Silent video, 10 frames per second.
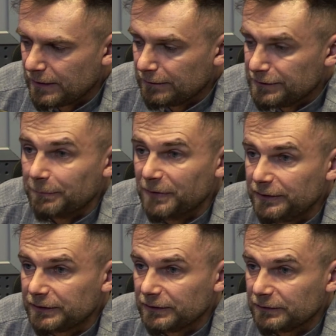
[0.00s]
the
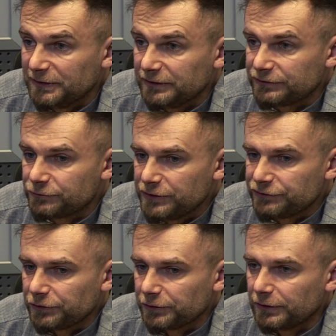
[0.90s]
American
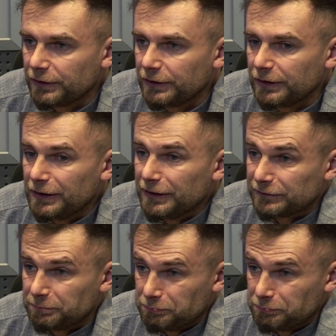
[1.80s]
administration is